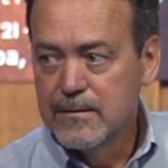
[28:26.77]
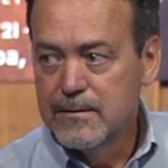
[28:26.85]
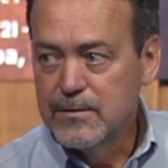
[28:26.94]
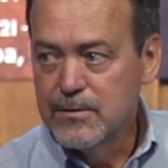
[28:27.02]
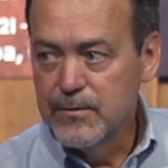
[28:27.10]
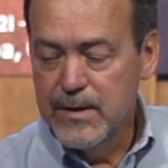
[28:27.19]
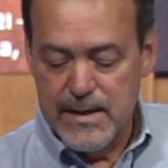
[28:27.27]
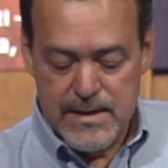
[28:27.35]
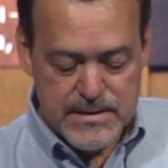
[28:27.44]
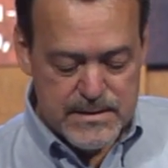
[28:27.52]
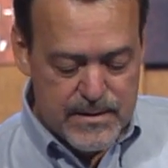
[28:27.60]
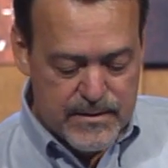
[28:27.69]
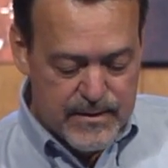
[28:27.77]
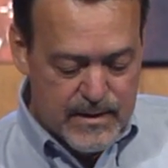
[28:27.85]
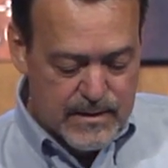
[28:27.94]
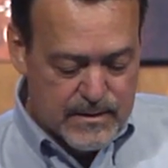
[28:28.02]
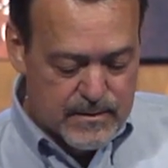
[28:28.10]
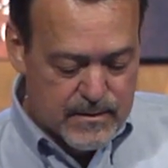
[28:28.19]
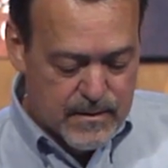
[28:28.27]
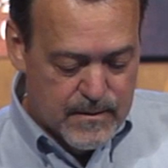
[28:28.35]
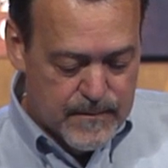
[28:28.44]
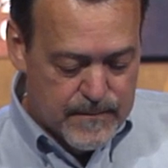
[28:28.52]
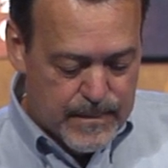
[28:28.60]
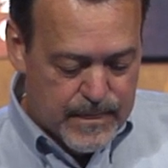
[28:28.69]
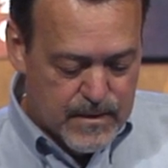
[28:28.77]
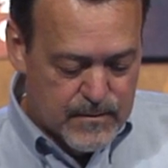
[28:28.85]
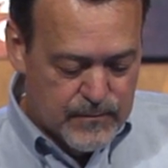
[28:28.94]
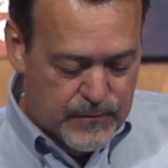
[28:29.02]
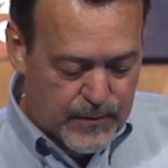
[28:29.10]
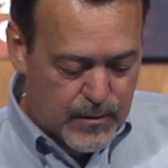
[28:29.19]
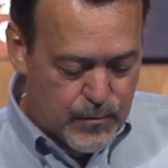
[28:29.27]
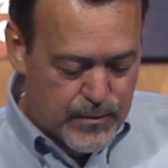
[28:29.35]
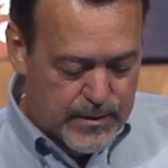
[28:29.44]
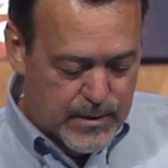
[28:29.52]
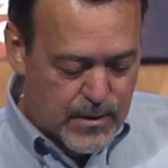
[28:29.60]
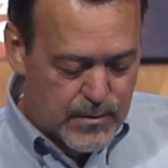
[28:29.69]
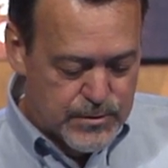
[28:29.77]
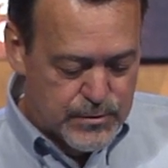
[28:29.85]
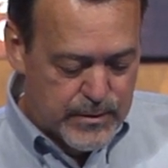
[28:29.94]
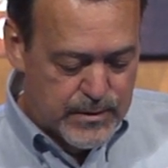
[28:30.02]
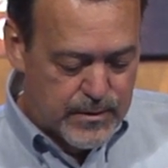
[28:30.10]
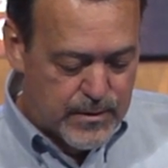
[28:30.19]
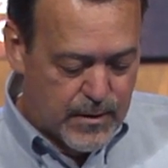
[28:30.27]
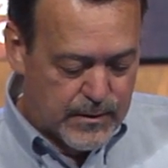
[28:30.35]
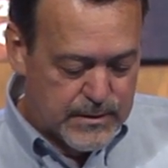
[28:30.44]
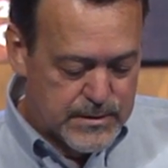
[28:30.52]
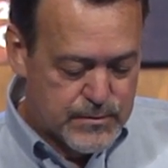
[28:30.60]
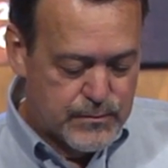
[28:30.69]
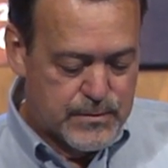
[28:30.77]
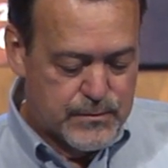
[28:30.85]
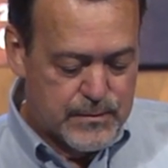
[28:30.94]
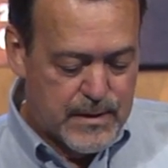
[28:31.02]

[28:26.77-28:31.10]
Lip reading: To do the easy thing and float with the culture into darkness was